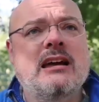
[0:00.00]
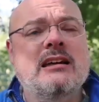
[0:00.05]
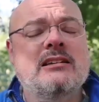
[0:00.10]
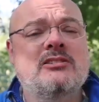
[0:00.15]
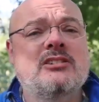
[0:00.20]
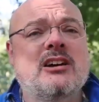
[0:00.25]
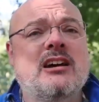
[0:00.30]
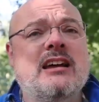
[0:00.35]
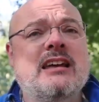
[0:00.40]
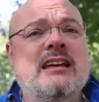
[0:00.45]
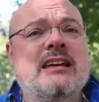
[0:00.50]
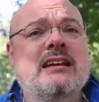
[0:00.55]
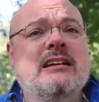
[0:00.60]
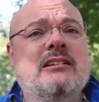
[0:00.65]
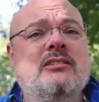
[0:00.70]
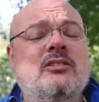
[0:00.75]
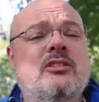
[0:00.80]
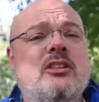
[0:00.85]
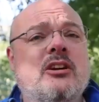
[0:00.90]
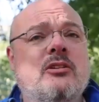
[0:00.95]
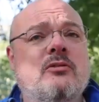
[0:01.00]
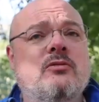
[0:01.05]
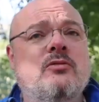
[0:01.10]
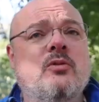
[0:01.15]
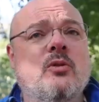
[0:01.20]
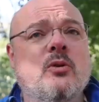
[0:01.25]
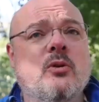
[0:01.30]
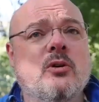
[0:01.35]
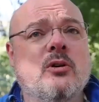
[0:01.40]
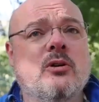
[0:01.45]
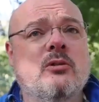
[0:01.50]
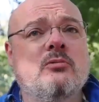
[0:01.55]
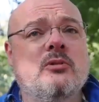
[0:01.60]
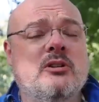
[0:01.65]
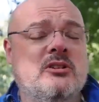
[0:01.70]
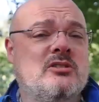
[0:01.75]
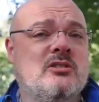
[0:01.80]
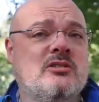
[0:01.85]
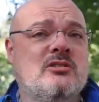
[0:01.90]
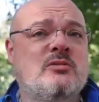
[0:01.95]
dying, therefore we
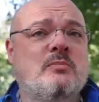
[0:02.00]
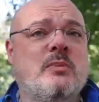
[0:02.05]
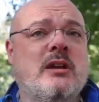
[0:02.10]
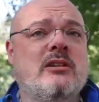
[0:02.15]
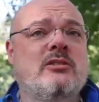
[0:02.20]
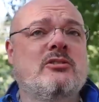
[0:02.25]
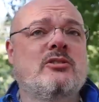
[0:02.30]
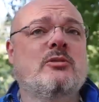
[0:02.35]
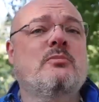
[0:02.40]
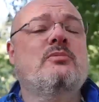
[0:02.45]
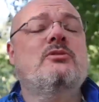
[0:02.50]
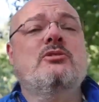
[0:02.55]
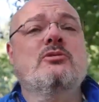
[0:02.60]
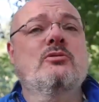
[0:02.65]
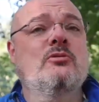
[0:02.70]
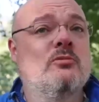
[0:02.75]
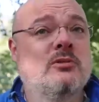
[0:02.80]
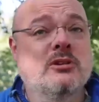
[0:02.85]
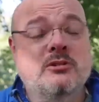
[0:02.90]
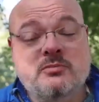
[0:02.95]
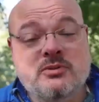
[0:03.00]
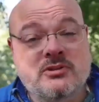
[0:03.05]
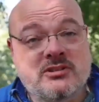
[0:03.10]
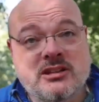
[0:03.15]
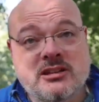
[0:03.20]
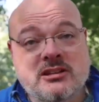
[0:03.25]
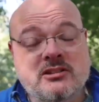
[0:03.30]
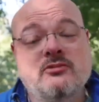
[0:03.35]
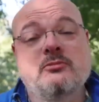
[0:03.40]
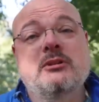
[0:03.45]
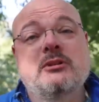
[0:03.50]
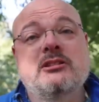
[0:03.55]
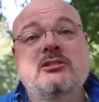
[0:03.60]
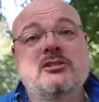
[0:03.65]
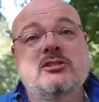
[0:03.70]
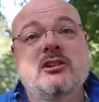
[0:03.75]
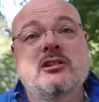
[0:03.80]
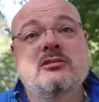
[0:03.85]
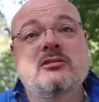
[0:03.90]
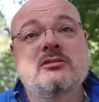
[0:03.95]
should spend up to 1% of $1 million
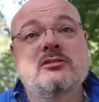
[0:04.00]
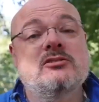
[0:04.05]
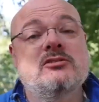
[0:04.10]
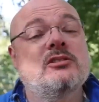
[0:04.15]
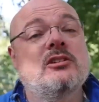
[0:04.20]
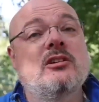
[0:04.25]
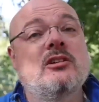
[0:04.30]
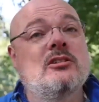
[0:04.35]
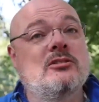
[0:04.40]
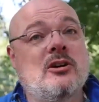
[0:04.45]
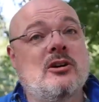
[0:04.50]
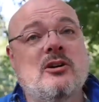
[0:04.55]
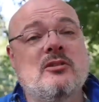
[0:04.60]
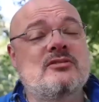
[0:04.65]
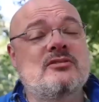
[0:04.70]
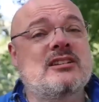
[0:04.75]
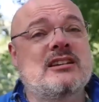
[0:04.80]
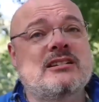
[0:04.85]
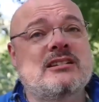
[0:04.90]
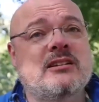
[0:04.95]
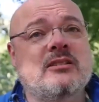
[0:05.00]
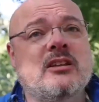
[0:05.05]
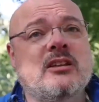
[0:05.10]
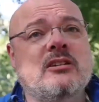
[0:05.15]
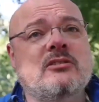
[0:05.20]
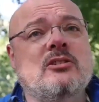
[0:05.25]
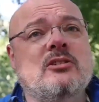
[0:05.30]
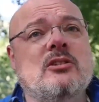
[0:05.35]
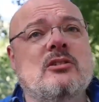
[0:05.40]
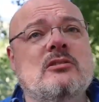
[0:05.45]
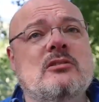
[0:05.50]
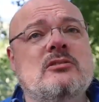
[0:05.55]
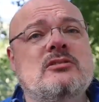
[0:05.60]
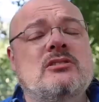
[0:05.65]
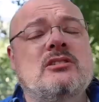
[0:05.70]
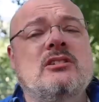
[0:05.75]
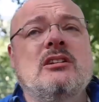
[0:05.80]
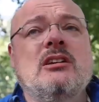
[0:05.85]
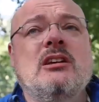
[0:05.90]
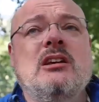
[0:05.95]
on offsetting that cost.
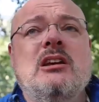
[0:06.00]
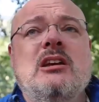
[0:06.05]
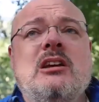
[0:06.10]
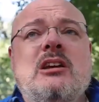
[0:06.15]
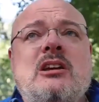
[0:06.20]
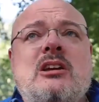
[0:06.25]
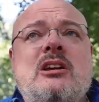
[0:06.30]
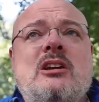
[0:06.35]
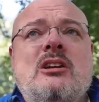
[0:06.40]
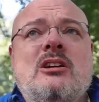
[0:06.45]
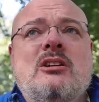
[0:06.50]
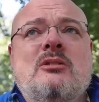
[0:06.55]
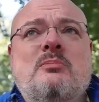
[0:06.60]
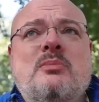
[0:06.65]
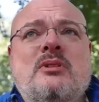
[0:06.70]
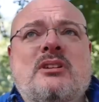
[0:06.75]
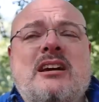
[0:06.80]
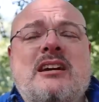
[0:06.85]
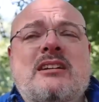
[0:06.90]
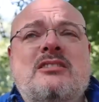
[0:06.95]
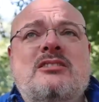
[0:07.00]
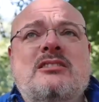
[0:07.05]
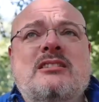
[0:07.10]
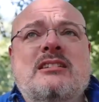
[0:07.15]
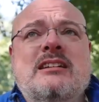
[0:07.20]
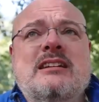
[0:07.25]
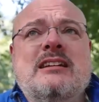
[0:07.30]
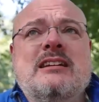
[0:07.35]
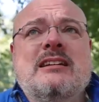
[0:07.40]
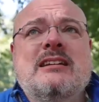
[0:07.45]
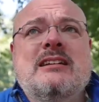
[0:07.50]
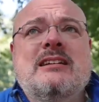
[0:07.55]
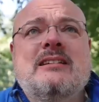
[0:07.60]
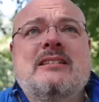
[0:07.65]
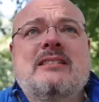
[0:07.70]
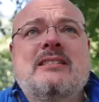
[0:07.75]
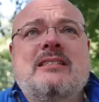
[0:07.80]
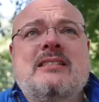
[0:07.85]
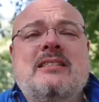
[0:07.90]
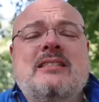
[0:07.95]
But actually,
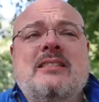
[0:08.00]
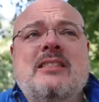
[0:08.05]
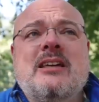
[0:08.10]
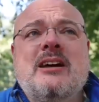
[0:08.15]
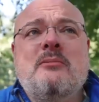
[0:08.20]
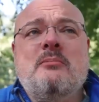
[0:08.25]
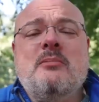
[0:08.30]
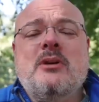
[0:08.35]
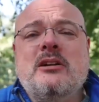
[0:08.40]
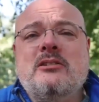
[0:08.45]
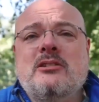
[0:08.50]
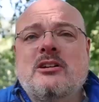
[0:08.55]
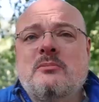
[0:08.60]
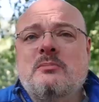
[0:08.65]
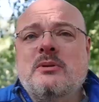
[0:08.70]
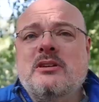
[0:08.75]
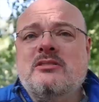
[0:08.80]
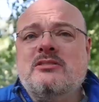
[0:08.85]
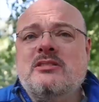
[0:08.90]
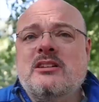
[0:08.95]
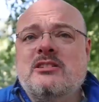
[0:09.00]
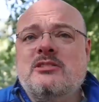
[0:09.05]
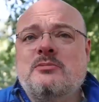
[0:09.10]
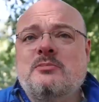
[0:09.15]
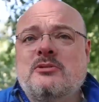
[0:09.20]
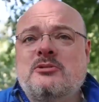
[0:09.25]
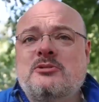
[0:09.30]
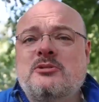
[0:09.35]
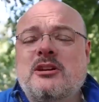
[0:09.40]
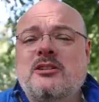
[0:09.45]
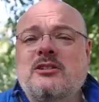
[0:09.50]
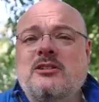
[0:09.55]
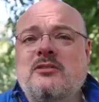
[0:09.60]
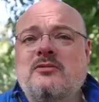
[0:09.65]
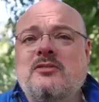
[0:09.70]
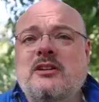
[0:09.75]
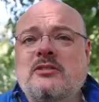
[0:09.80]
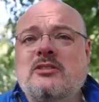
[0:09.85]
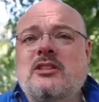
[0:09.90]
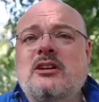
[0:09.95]
that might not be a sensible trade-off
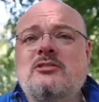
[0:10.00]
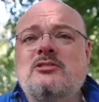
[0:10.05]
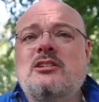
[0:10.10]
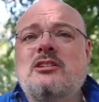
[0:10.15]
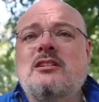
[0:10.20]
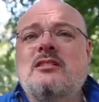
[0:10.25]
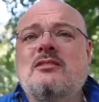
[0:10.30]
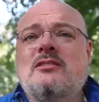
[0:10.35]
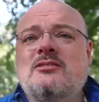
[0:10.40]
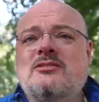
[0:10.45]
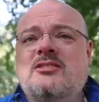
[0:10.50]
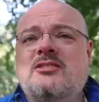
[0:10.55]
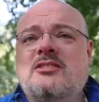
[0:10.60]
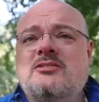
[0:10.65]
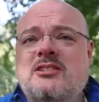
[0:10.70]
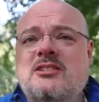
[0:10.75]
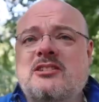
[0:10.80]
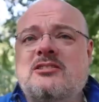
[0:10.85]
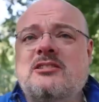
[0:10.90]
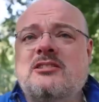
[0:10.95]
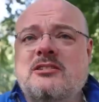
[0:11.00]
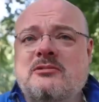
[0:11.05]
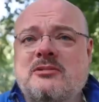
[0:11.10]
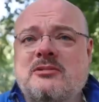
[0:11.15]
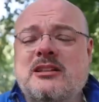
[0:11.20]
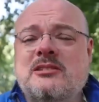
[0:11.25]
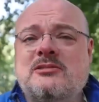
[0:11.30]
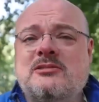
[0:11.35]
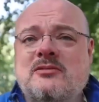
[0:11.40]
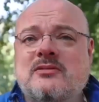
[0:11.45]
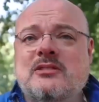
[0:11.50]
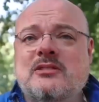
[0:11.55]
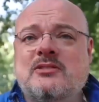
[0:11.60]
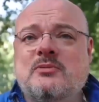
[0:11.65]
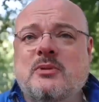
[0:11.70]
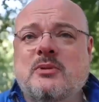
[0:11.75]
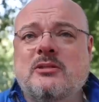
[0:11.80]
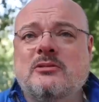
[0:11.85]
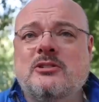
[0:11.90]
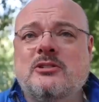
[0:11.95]
at that time, because that's actually a relatively
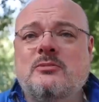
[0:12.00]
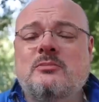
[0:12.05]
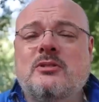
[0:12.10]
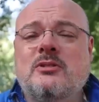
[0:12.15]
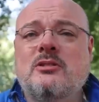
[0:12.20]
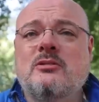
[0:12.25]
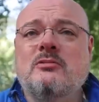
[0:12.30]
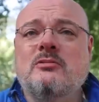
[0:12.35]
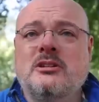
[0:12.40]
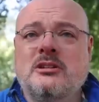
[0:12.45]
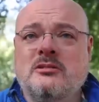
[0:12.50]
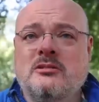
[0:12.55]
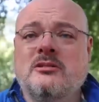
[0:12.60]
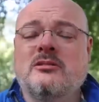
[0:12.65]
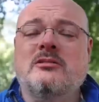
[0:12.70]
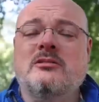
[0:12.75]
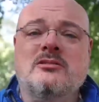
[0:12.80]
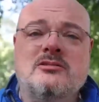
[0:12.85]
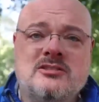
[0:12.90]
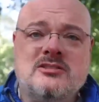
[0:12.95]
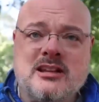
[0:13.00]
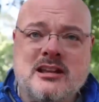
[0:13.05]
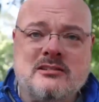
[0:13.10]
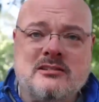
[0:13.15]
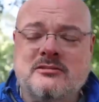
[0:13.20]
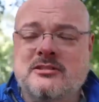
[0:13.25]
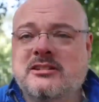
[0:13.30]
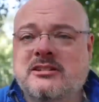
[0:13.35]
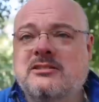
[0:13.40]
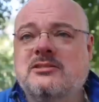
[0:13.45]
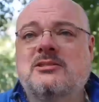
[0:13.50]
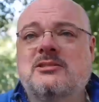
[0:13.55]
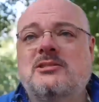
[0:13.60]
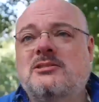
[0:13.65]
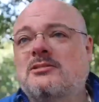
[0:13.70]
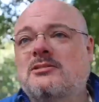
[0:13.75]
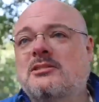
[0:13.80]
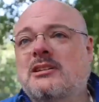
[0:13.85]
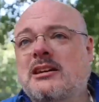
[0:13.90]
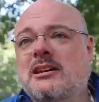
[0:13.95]
small number when you look at
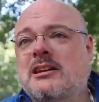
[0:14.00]
salaries,